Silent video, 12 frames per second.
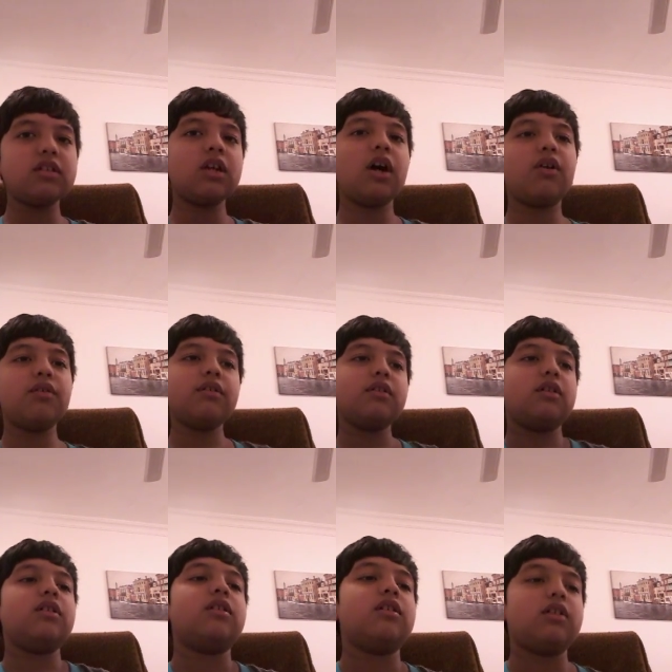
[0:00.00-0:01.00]
So,
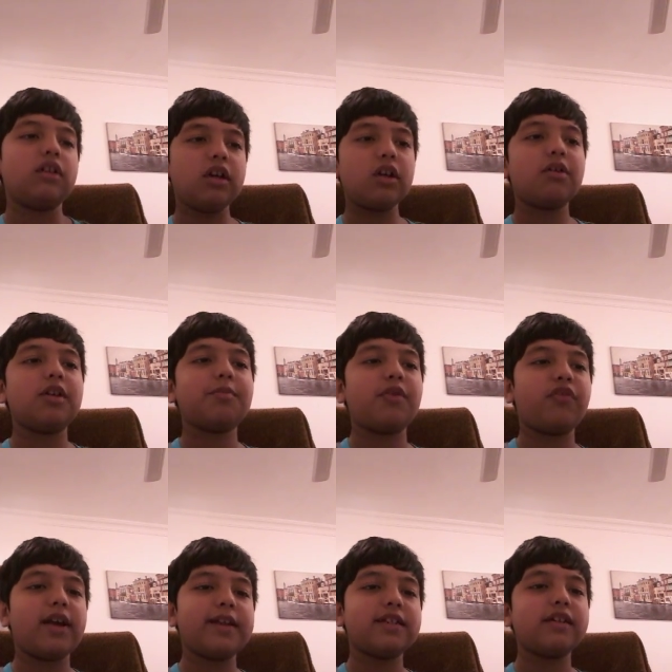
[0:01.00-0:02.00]
you know what, my
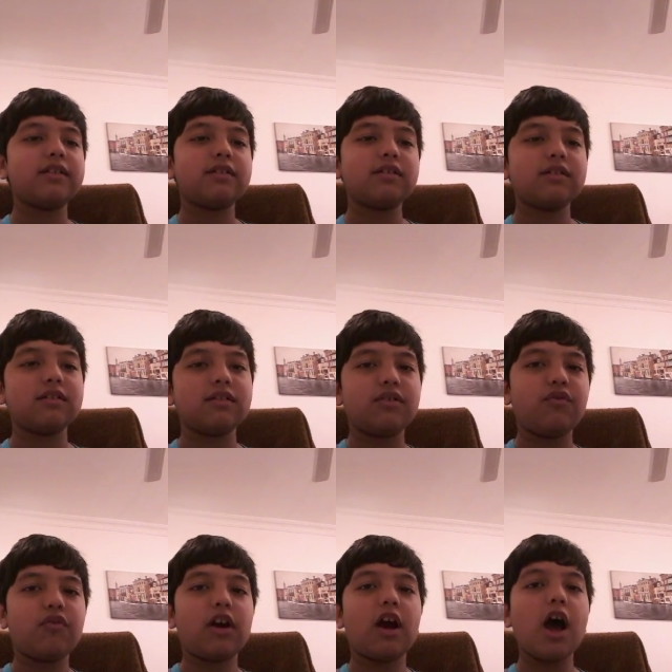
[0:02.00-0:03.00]
friend?
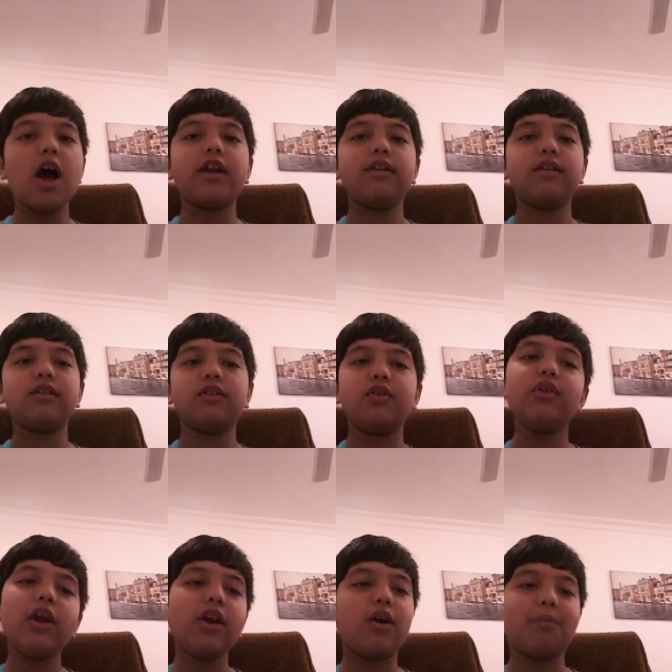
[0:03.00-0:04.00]
Farhan, you
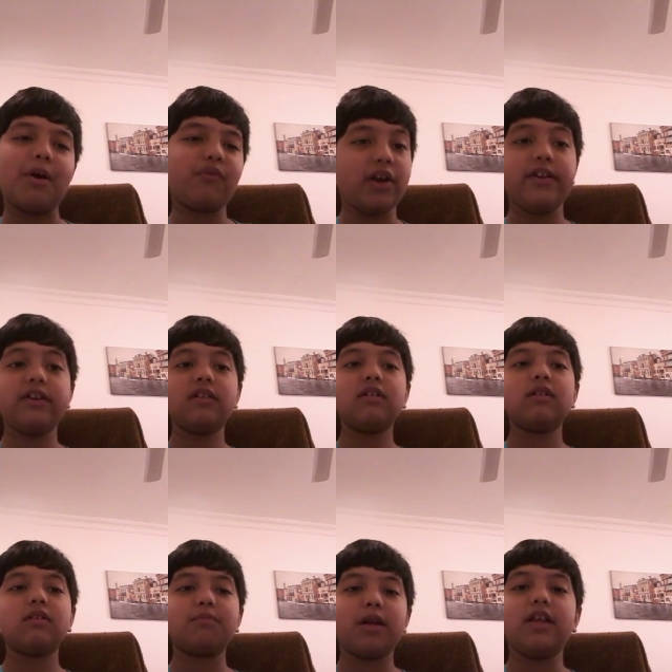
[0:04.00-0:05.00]
don't know my friend,
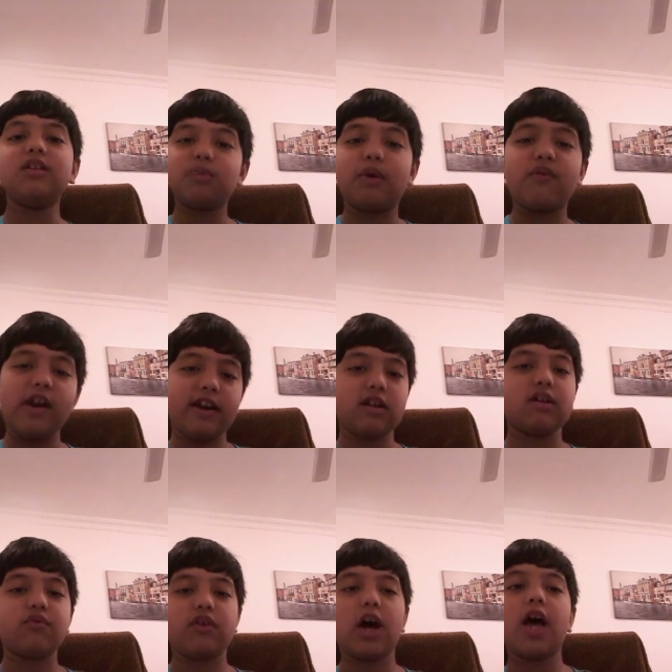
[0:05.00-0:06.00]
but he's my friend.
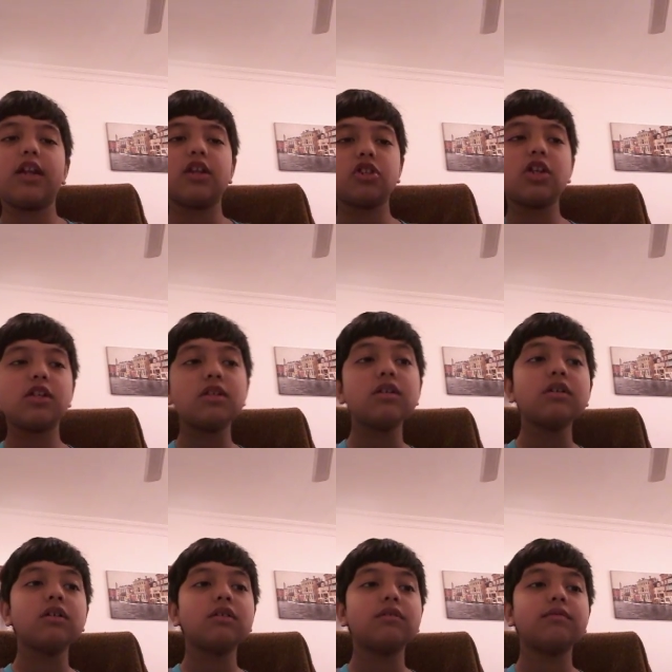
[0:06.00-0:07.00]
Farhan Ninjas,
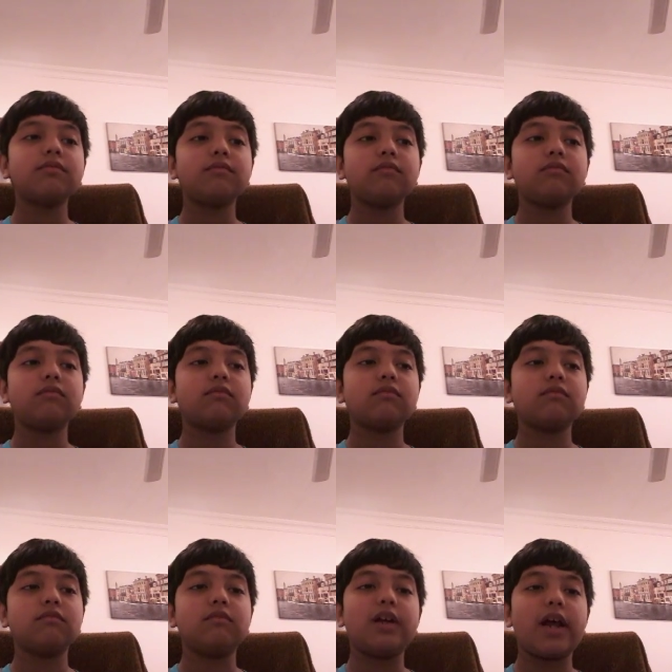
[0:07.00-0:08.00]

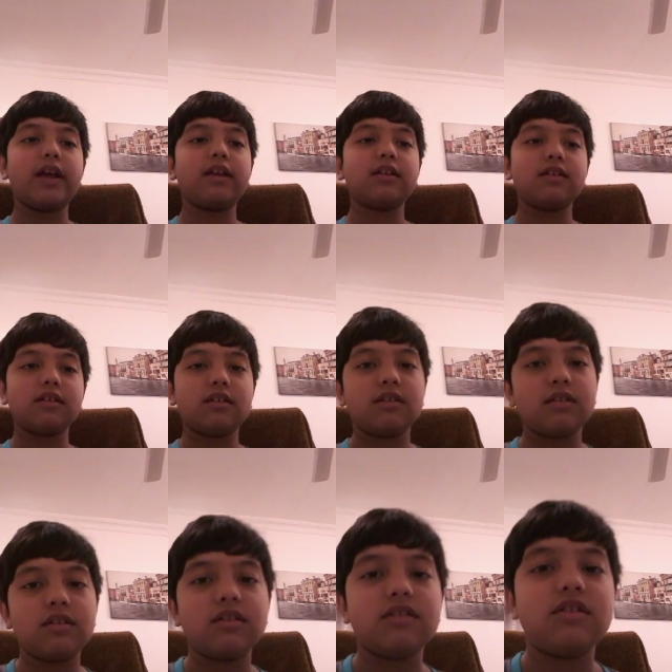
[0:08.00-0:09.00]
like,
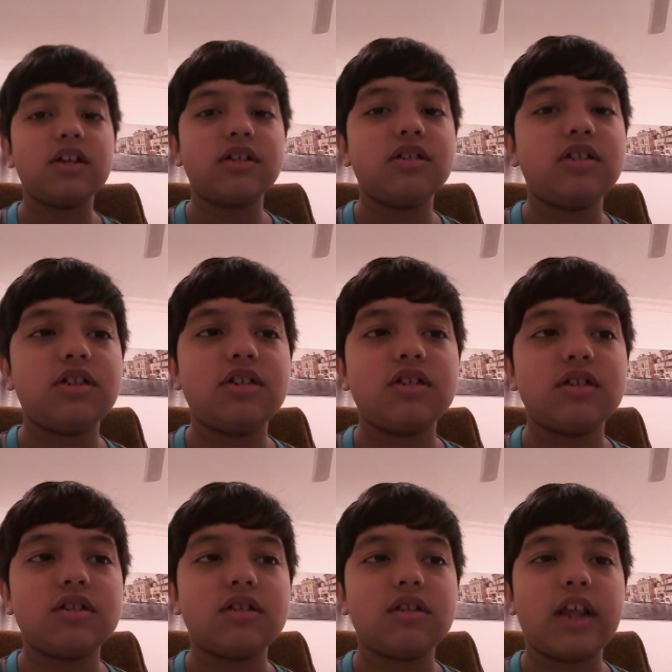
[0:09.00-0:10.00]
the,
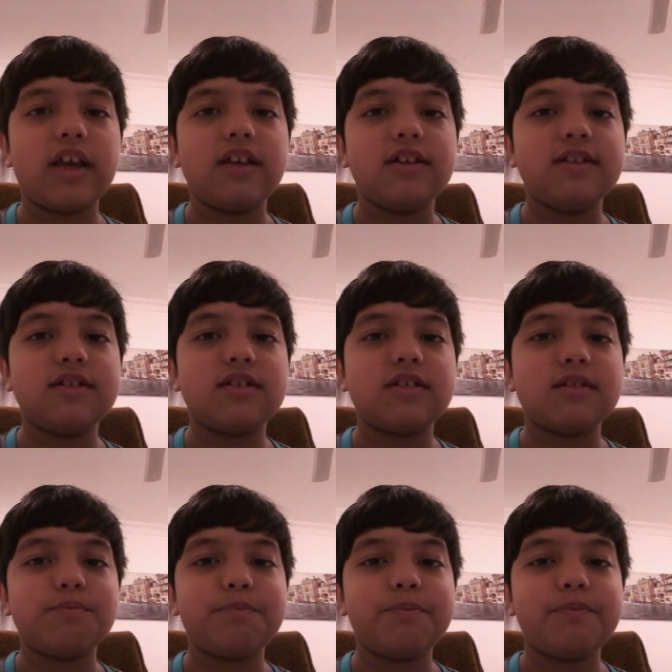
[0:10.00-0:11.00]
like
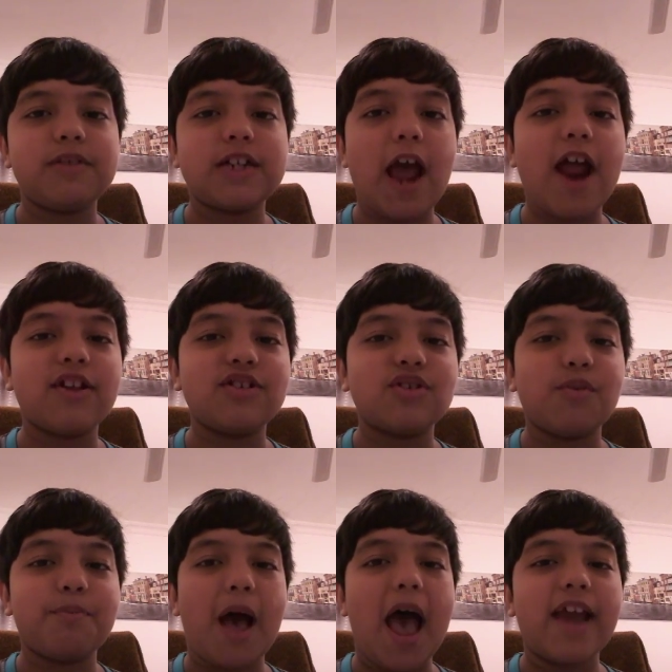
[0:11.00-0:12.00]
his channel so
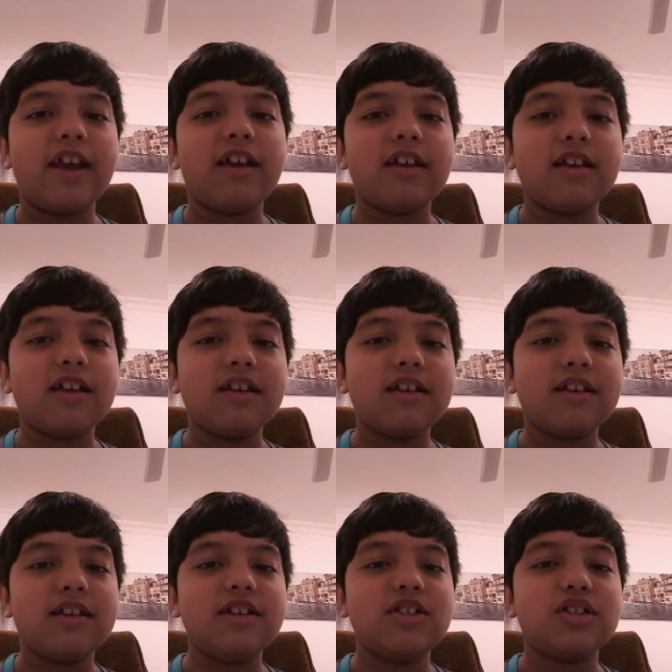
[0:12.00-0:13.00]
bad.
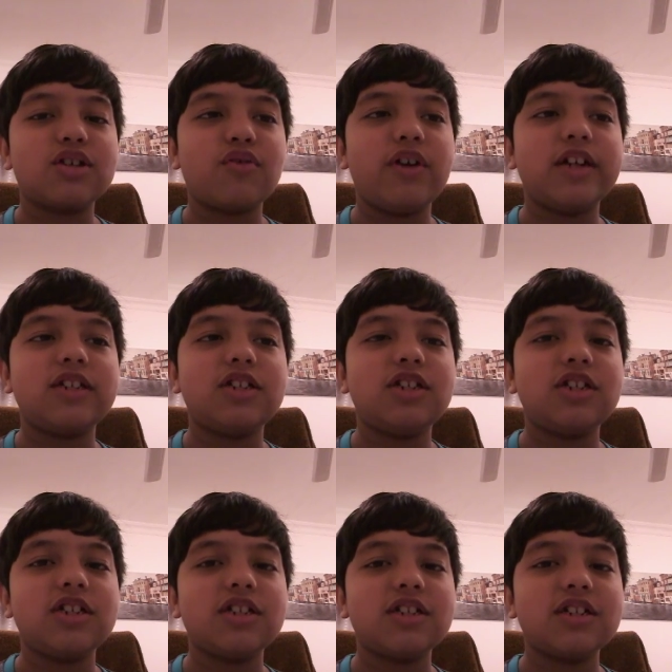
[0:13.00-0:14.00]
He's
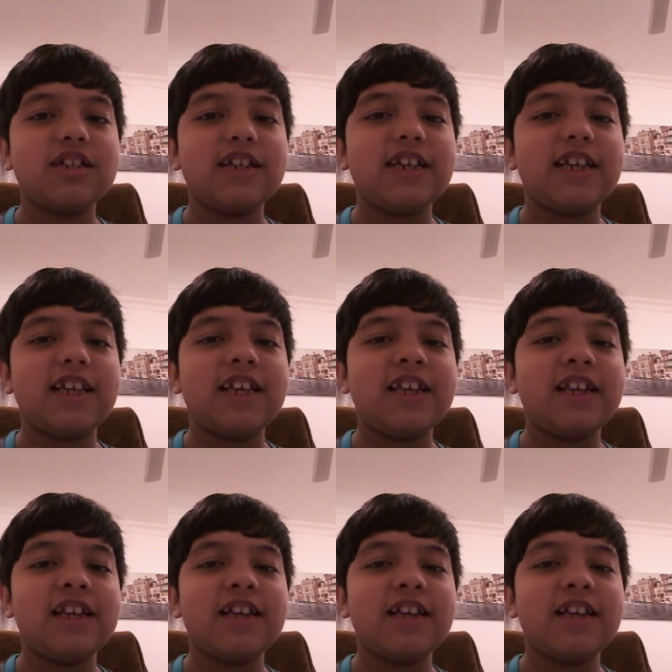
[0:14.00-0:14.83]
cringe. Mm-hmm.